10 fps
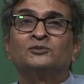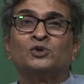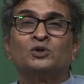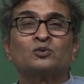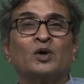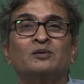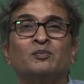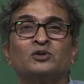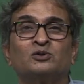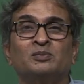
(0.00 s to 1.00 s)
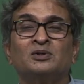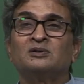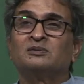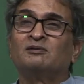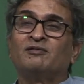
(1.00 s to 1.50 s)
So, it is quite possible
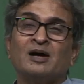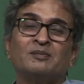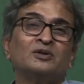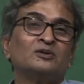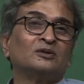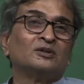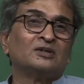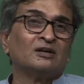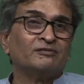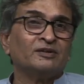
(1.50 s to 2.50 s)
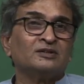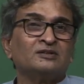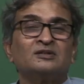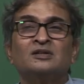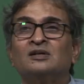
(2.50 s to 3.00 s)
the fibers on the
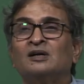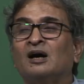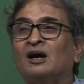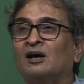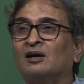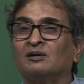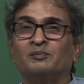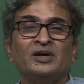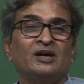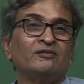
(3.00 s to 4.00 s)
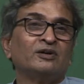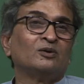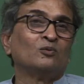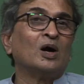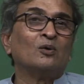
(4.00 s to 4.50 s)
surface are behaving
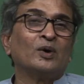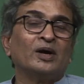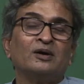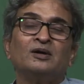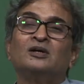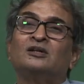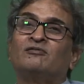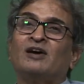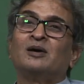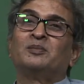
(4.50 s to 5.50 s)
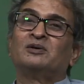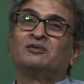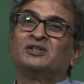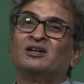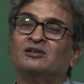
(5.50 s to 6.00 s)
in one way, the fiber
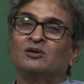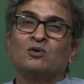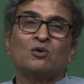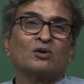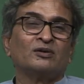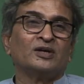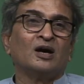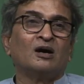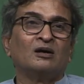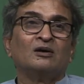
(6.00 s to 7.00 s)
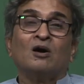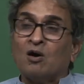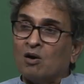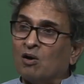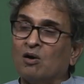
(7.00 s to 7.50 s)
which are in the core of the yarn
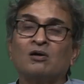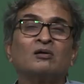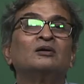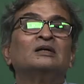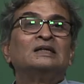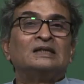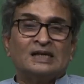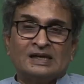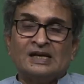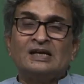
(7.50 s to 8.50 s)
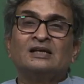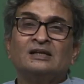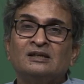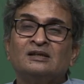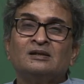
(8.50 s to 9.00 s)
or again
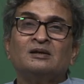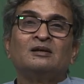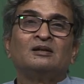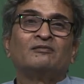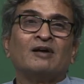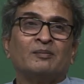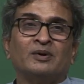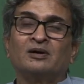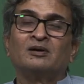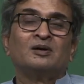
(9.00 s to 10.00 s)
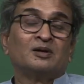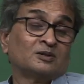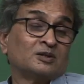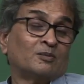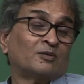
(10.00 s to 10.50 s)
in the fabric,
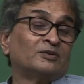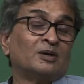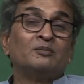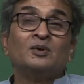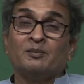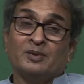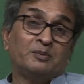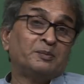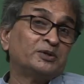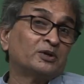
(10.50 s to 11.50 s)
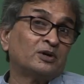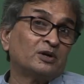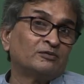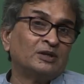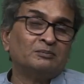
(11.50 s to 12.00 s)
some of them, maybe majority
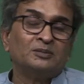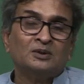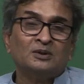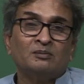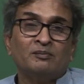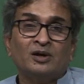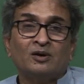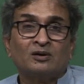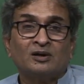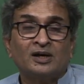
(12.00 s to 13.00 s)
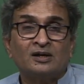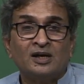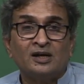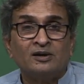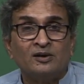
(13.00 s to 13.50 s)
of them may not get
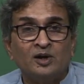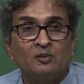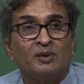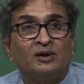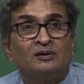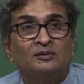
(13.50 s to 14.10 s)
any treatment.